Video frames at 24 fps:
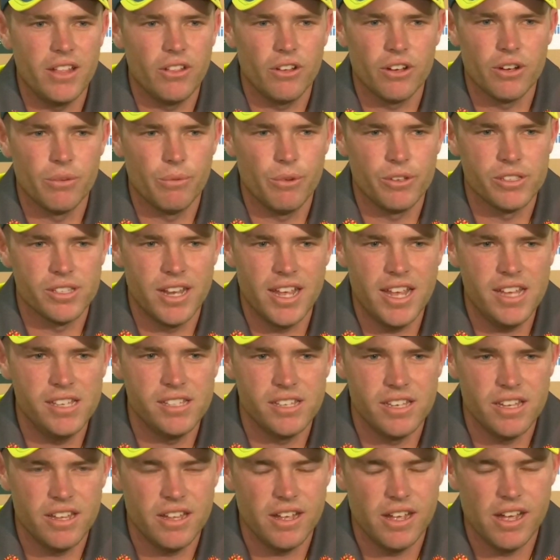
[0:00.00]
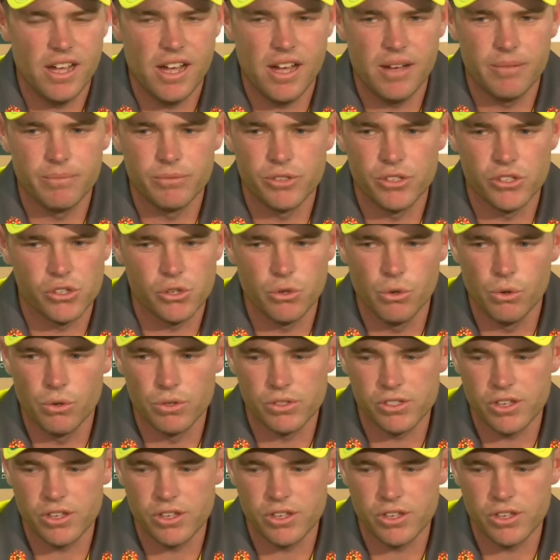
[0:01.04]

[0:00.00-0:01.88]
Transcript: Like, it wasn't easy um, to score.